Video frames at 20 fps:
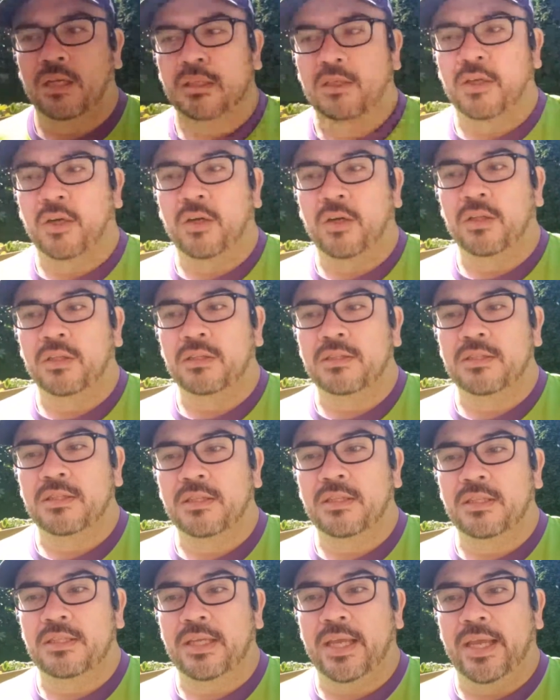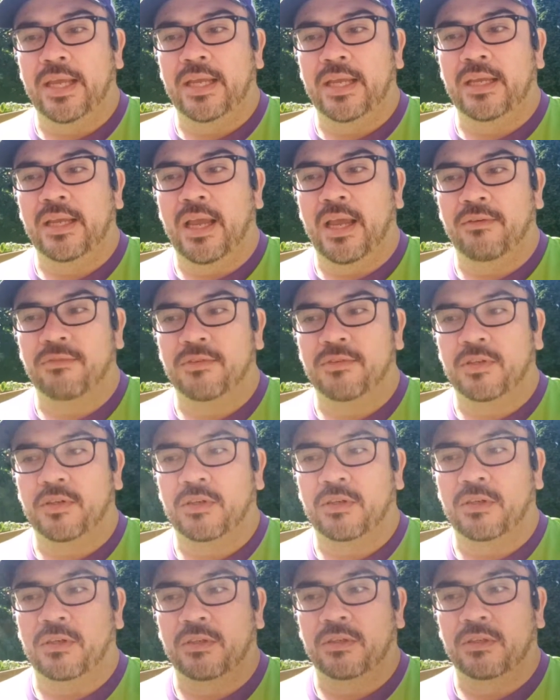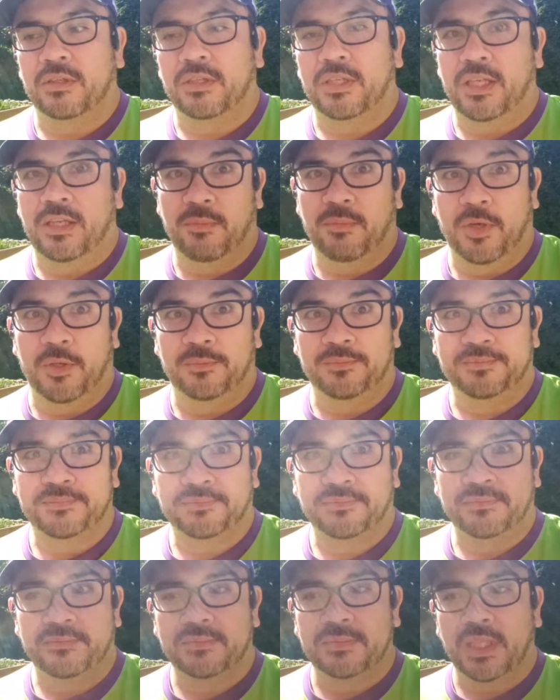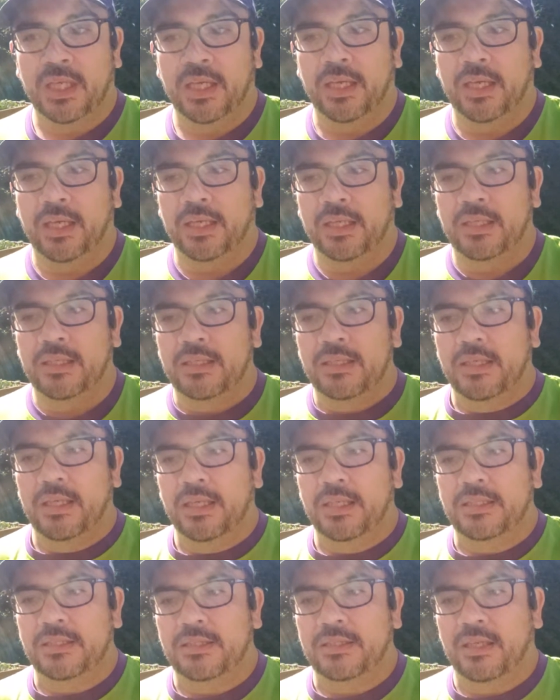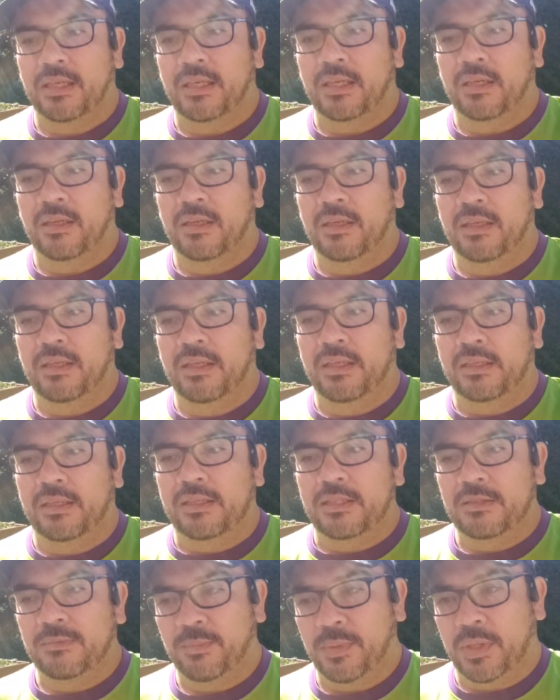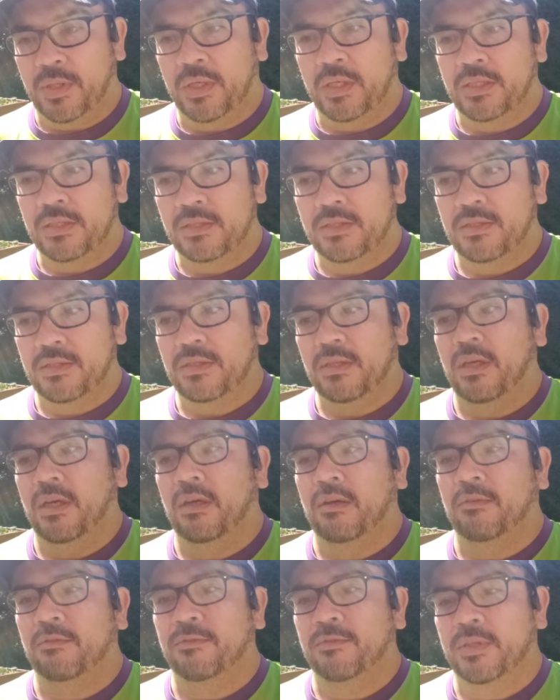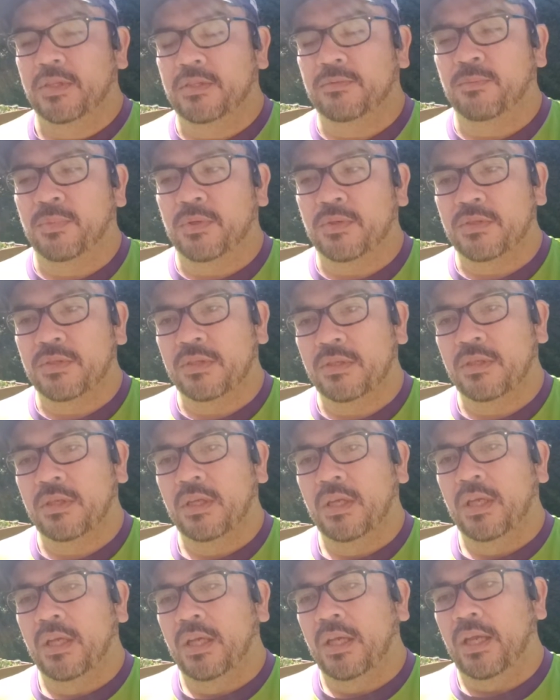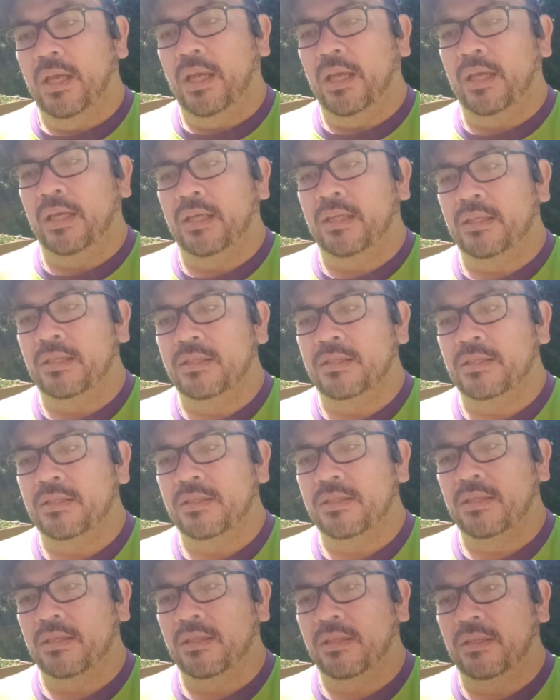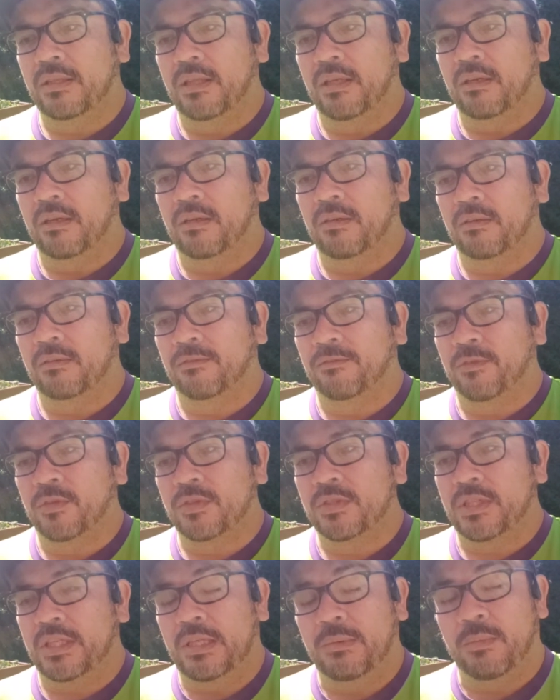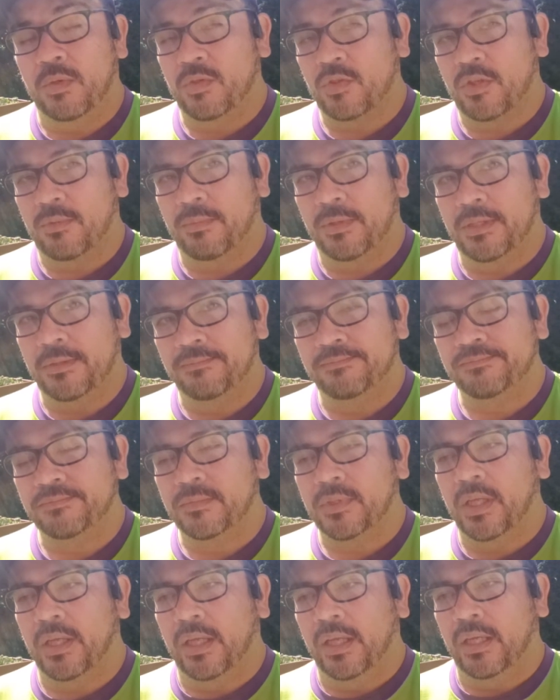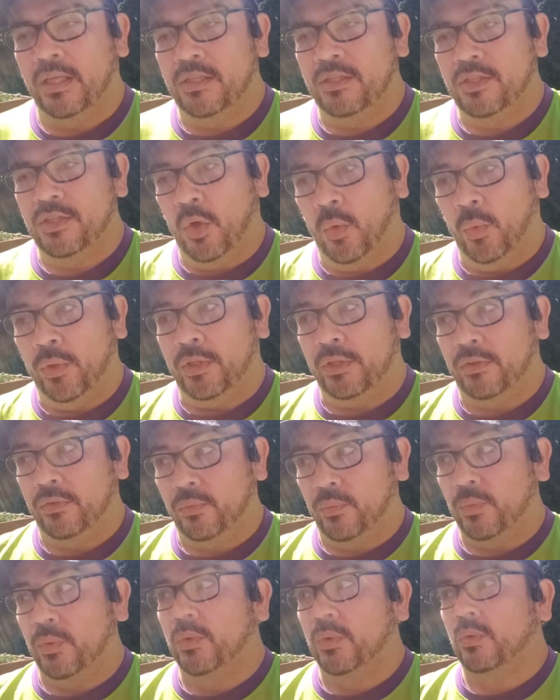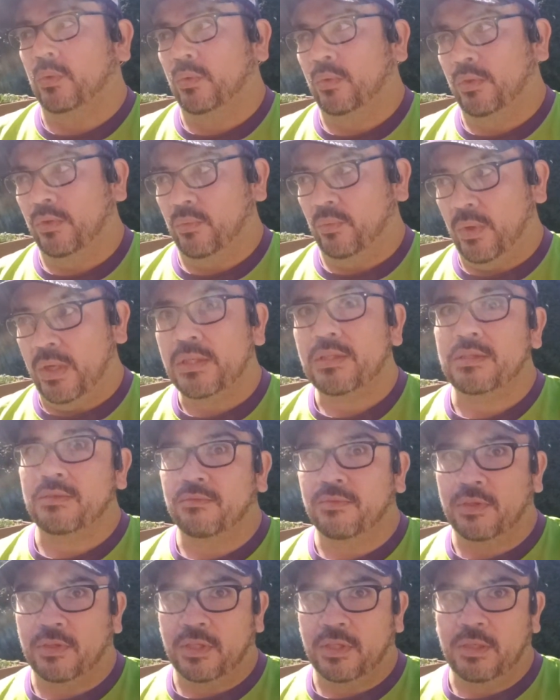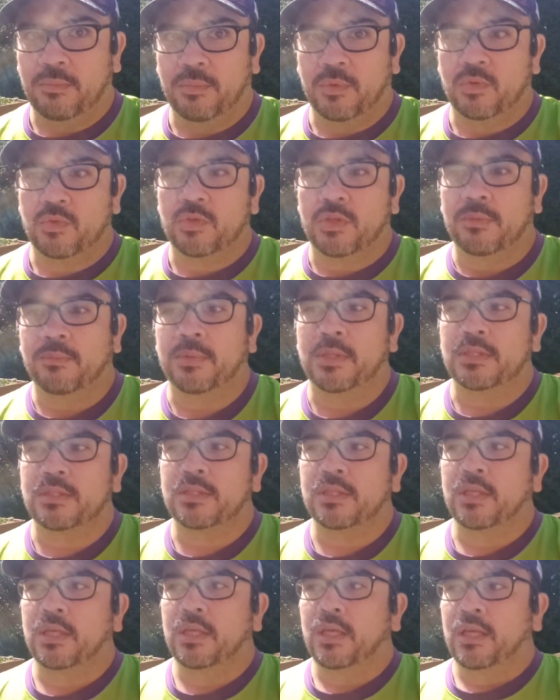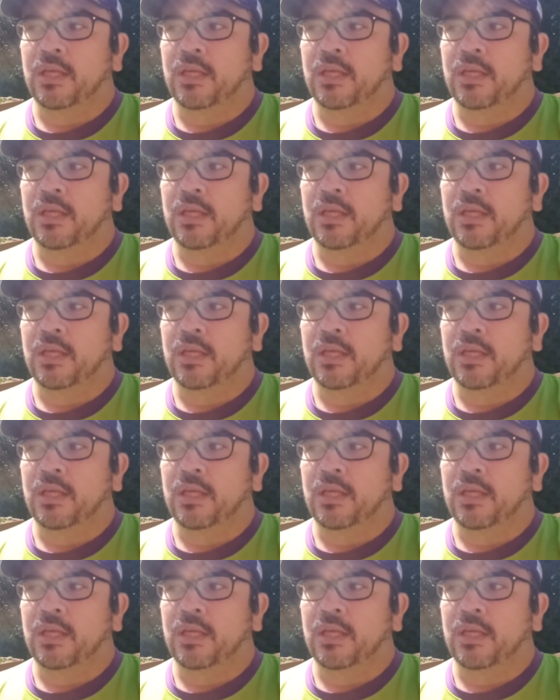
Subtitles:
called The Day After Chemo. And it's an experience of this person and their first chemo treatment and going through the rest of their chemo treatments,